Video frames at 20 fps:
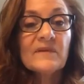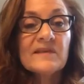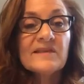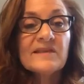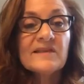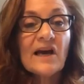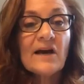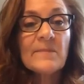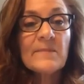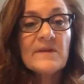
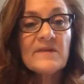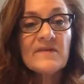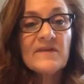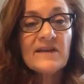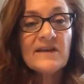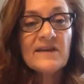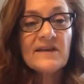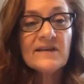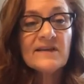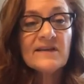Stop and
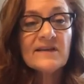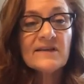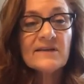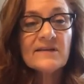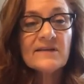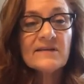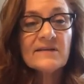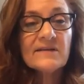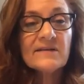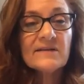think.
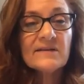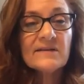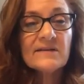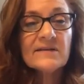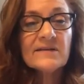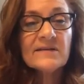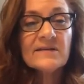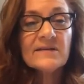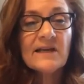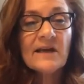
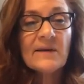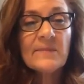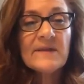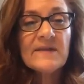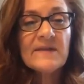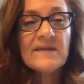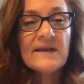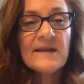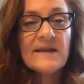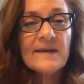Stop
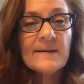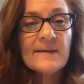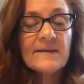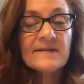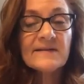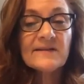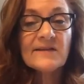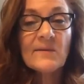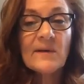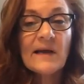and think.
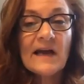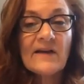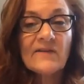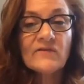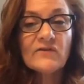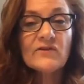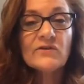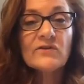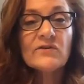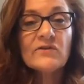So
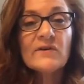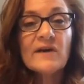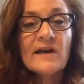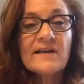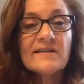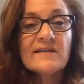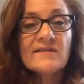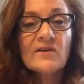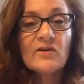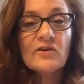after I
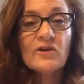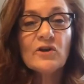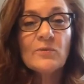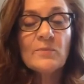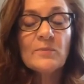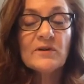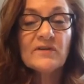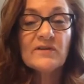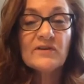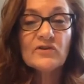saw you
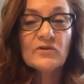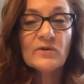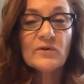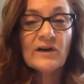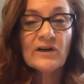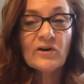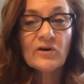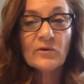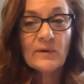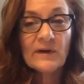put the
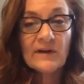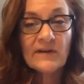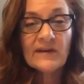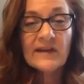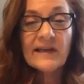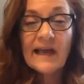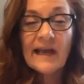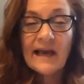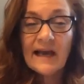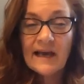triangle around the
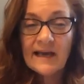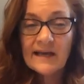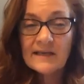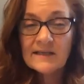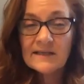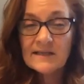cat.